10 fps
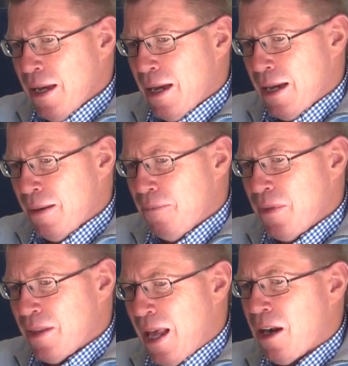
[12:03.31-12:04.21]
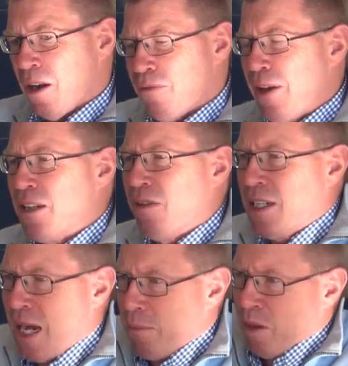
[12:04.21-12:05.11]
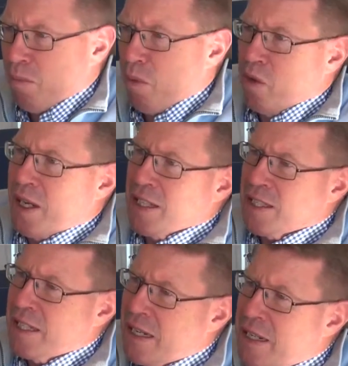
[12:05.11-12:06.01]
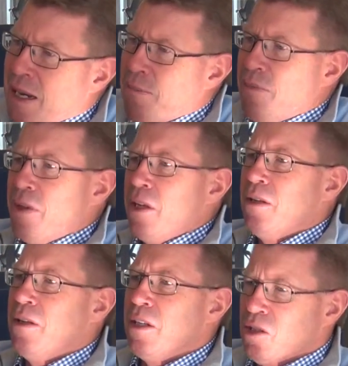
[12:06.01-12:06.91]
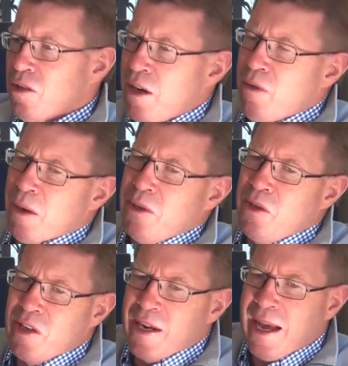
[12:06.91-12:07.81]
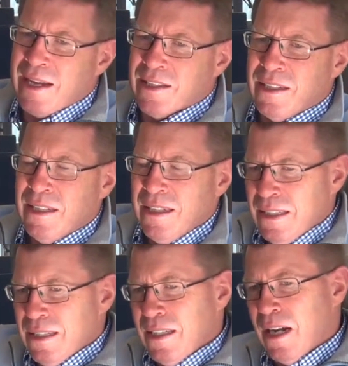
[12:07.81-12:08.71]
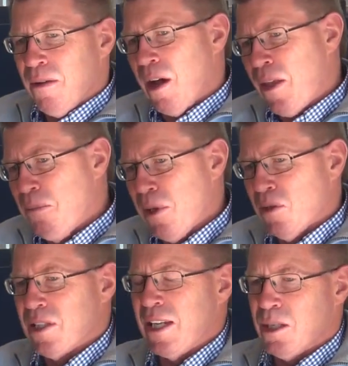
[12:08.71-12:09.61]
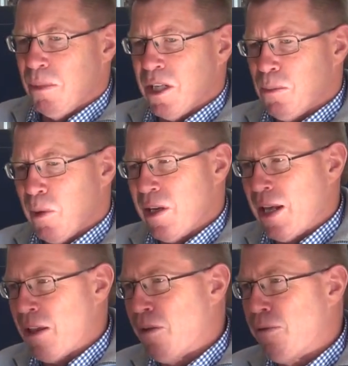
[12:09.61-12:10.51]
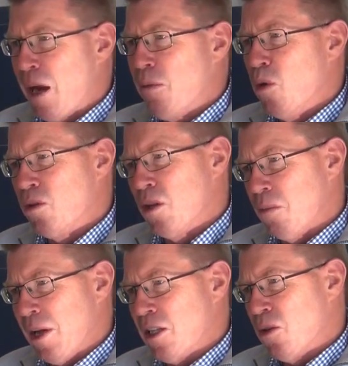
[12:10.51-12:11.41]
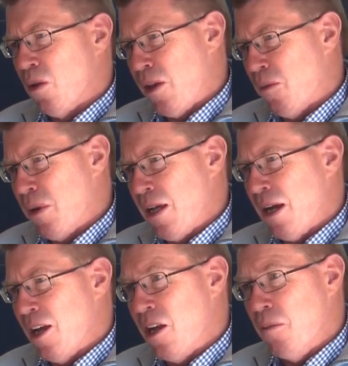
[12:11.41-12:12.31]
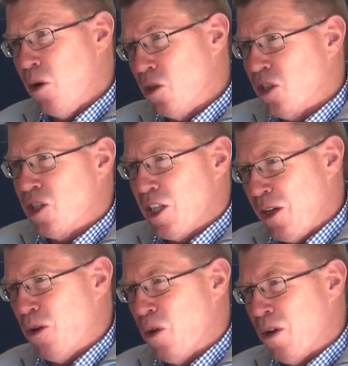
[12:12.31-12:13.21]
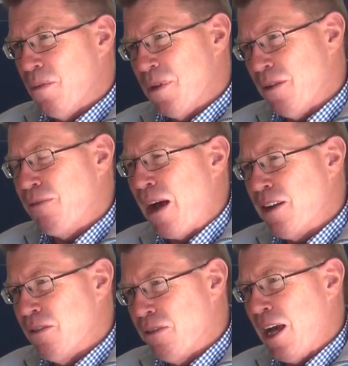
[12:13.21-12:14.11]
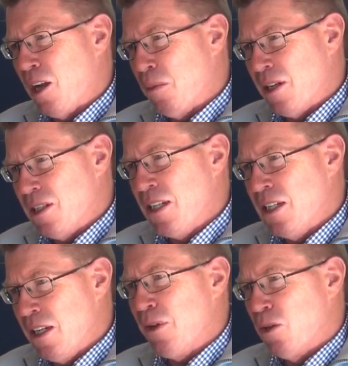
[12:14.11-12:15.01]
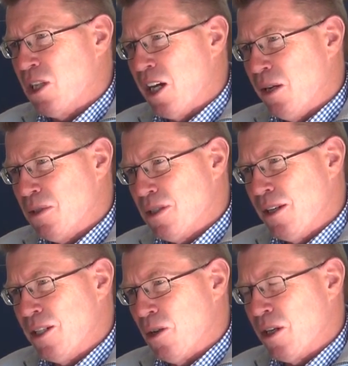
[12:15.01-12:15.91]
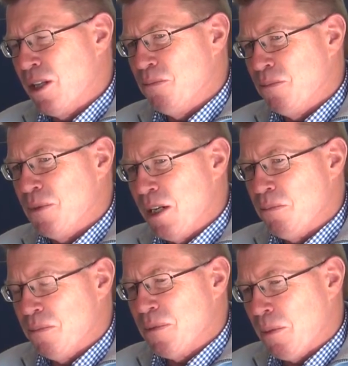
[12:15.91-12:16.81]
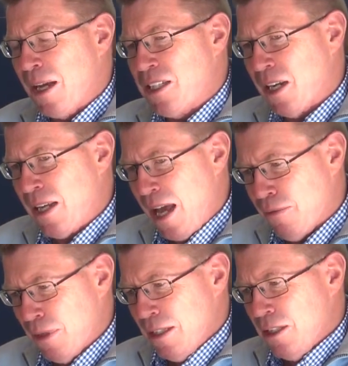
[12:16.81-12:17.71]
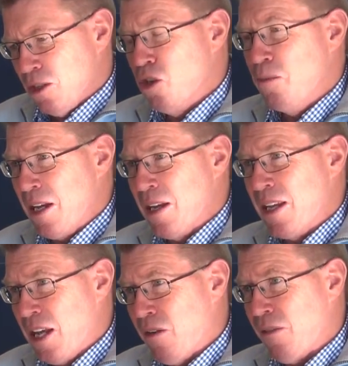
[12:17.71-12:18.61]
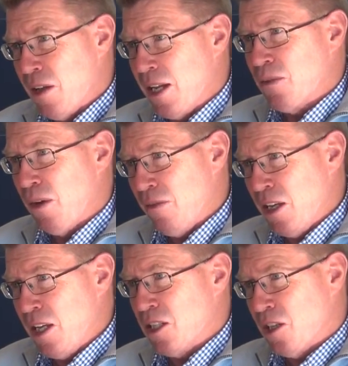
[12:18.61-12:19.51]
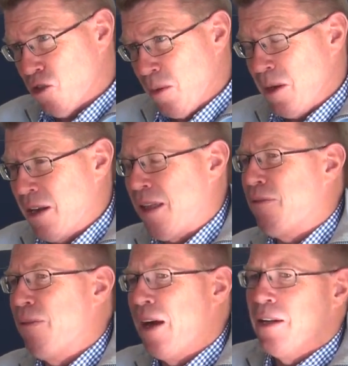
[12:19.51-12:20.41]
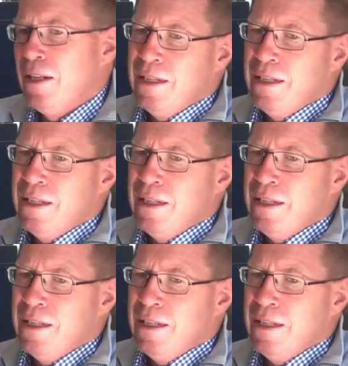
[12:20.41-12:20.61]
That'll effectively double the broadcasting income that the Australian Rugby Union has. And, I think Bill sensibly is putting together a framework that will make sure that there'll be an emergency or a fund available in difficult times. So he's looking to basically have $2 million a year over the next 5 years contributed to that fund.